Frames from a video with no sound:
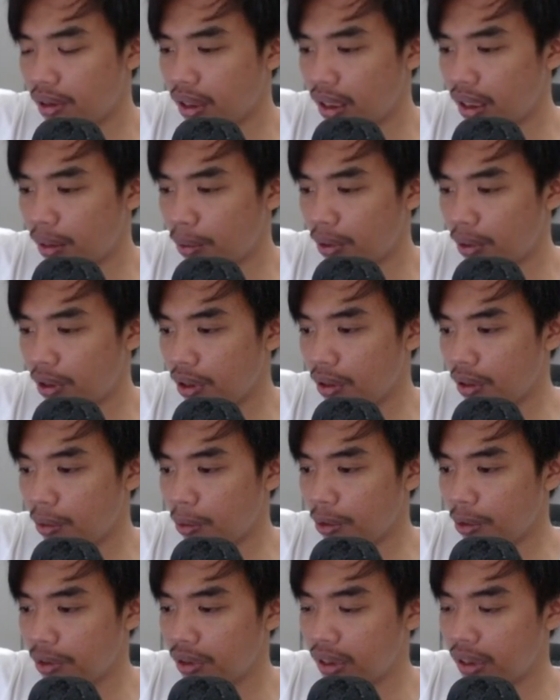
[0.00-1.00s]
want to
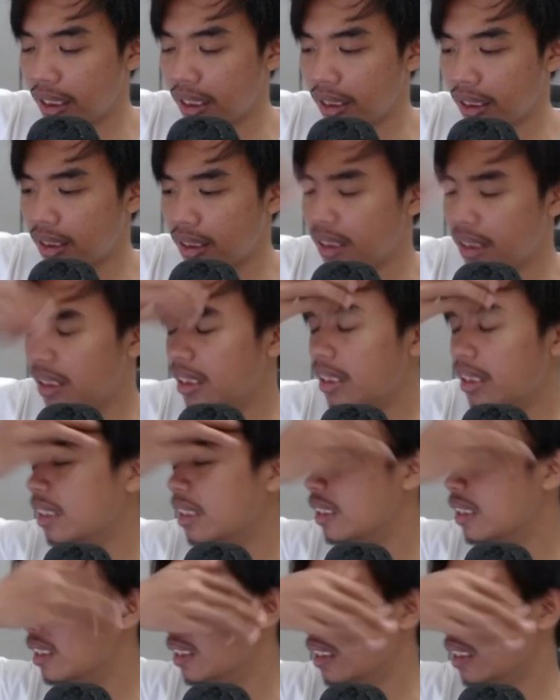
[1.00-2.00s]
rotate the
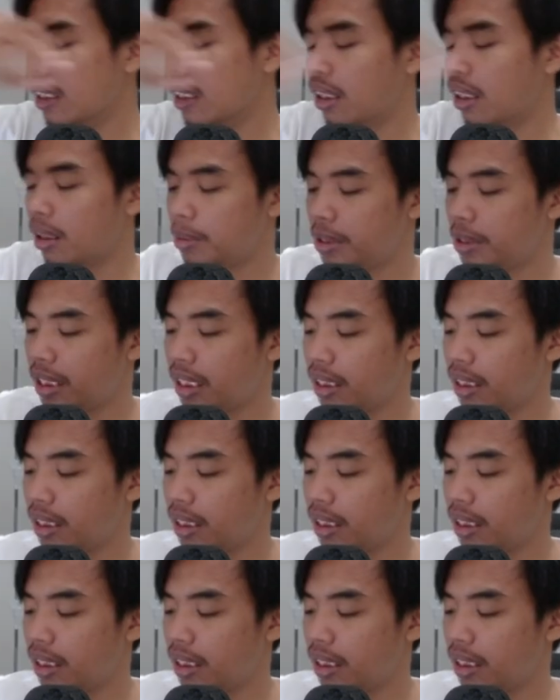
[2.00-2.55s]
object.